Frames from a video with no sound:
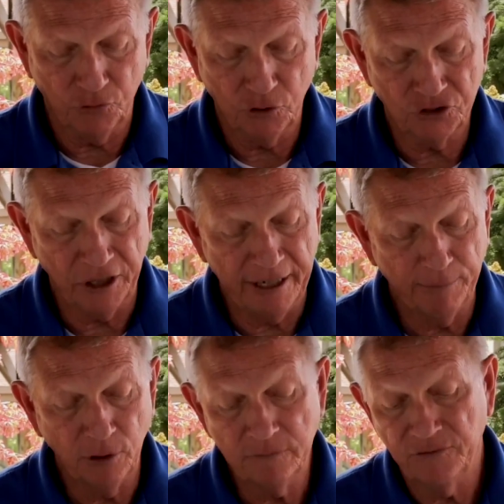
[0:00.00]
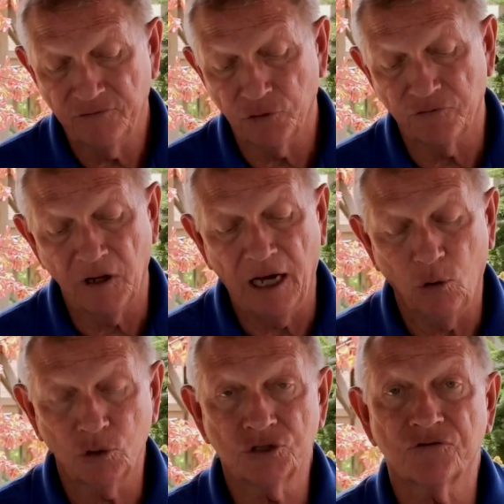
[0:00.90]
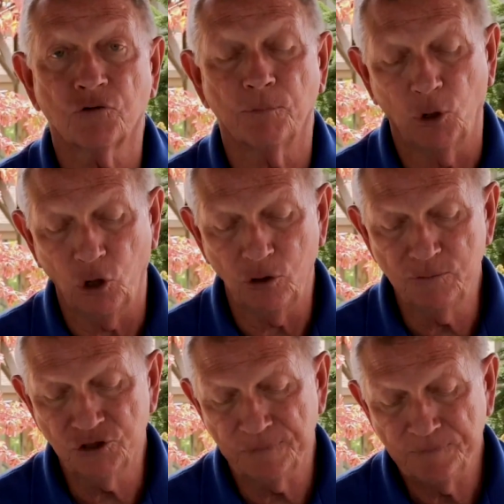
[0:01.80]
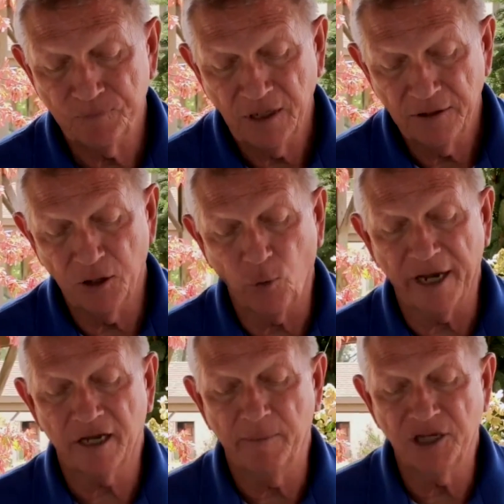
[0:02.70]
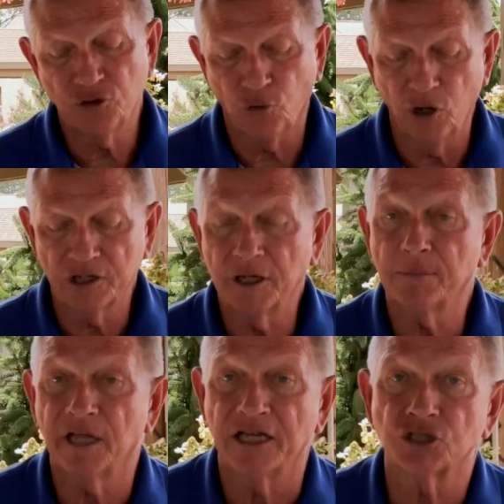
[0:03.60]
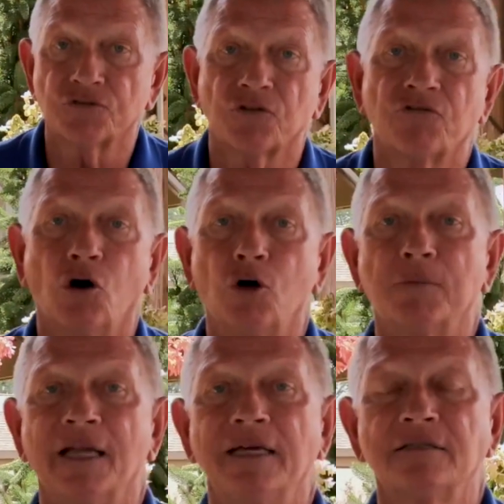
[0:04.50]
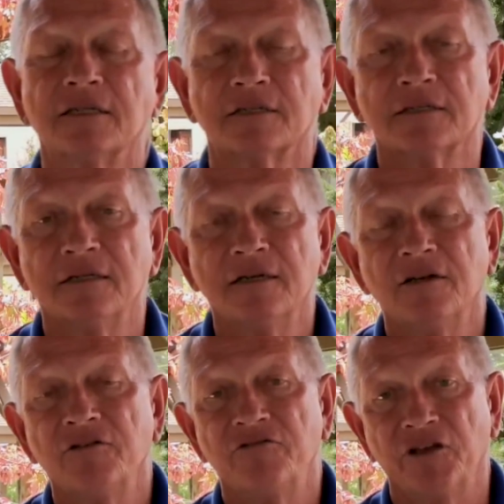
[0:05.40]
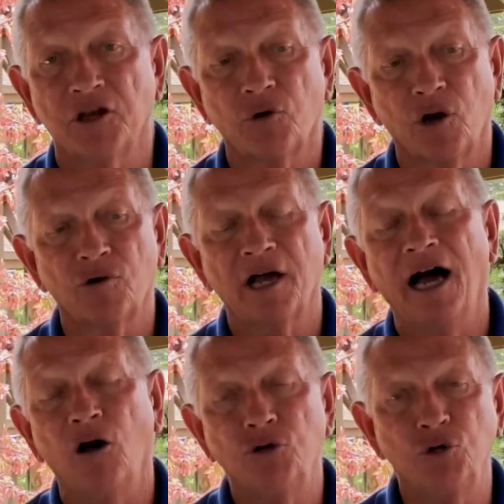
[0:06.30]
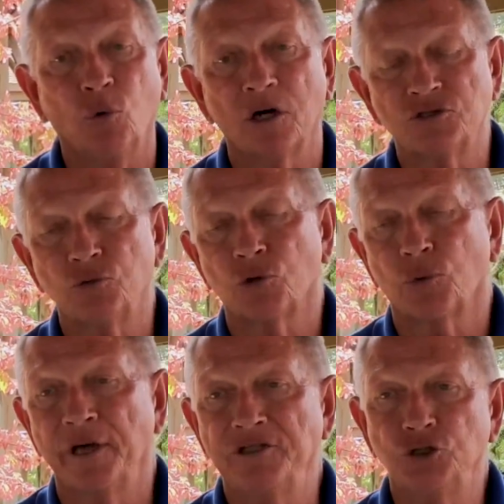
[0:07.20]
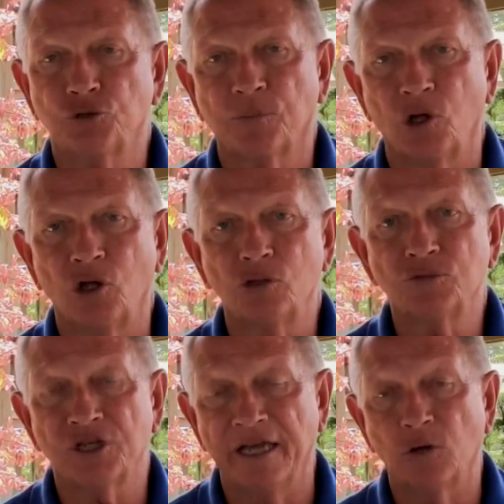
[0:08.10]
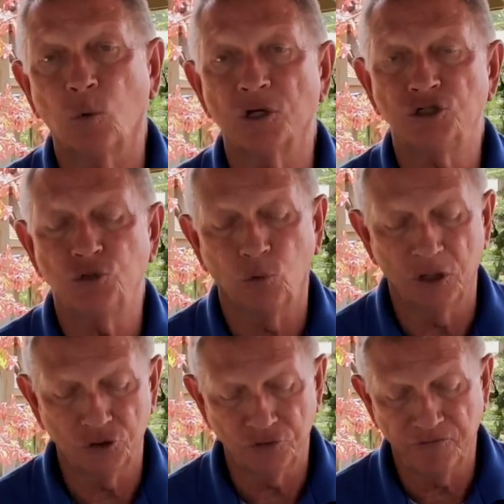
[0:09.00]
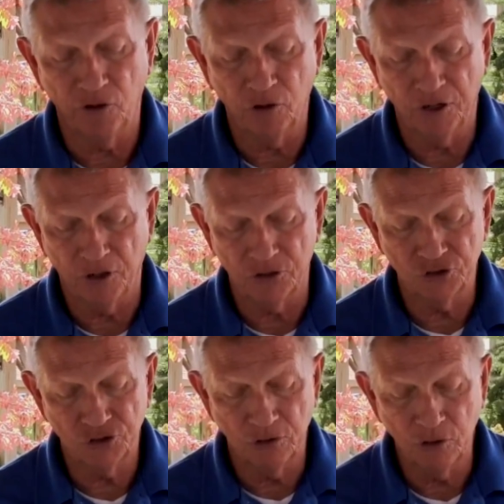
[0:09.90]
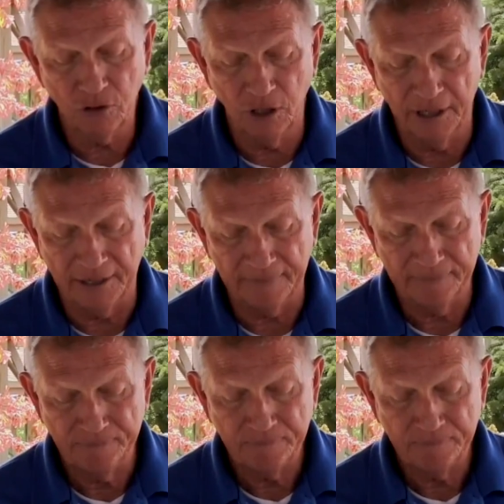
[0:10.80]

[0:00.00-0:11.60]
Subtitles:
for example, for flowers, for bulbs, they recommend drawing up plans for fall planting. Figure out how you want to arrange your bulbs and what you want your fall gardens to look like.